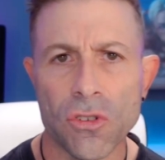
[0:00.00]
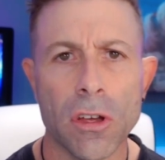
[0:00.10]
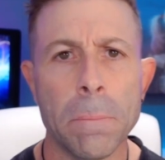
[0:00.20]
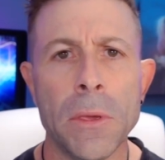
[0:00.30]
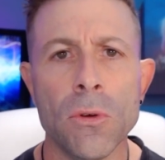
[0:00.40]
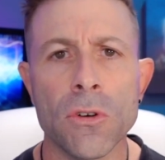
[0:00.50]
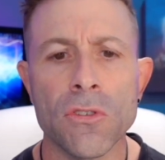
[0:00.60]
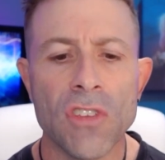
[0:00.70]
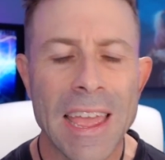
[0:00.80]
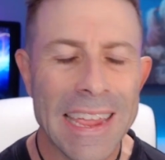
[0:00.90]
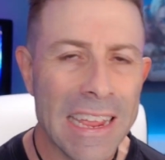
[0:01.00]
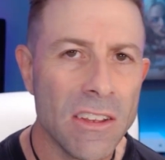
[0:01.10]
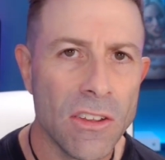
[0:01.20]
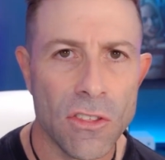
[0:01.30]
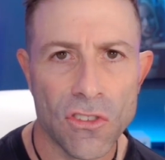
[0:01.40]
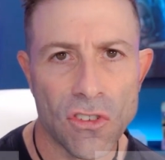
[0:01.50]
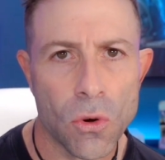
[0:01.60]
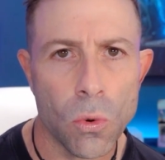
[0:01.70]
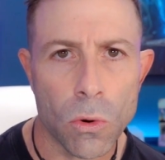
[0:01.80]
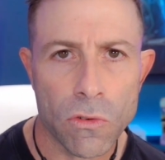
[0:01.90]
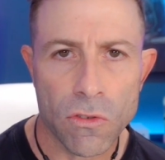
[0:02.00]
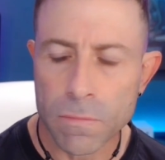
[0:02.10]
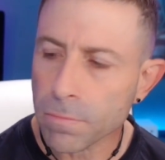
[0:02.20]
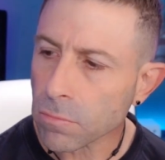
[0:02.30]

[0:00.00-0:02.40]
or computers into the schools.